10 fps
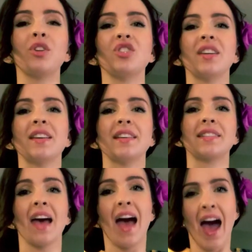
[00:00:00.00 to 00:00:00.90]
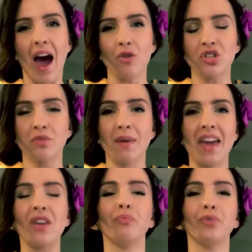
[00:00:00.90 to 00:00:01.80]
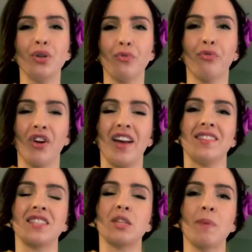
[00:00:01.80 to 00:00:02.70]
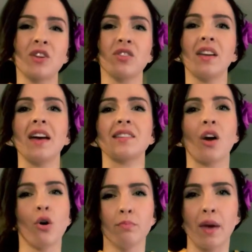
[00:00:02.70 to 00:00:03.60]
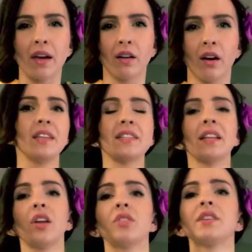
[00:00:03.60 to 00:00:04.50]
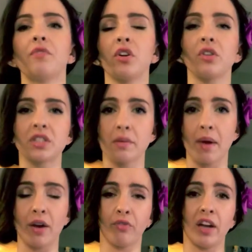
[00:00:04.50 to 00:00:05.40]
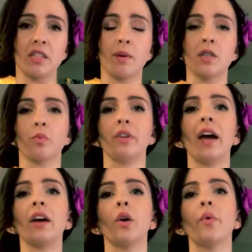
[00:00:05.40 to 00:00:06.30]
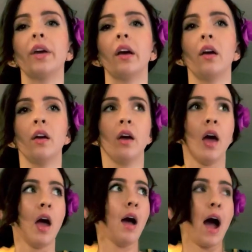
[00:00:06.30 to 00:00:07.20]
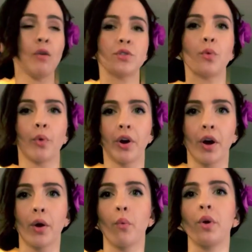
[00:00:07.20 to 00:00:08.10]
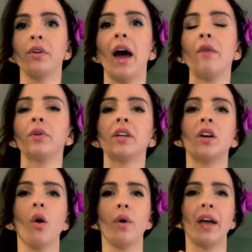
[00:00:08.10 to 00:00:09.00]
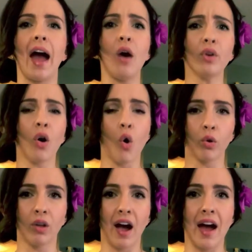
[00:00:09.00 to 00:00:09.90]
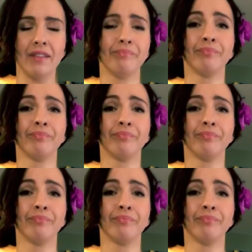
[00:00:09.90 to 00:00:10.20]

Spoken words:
which is how to make new friends, especially as a homemaker. It's a little difficult to make friends because we're not going out to work. We're not really going out a whole lot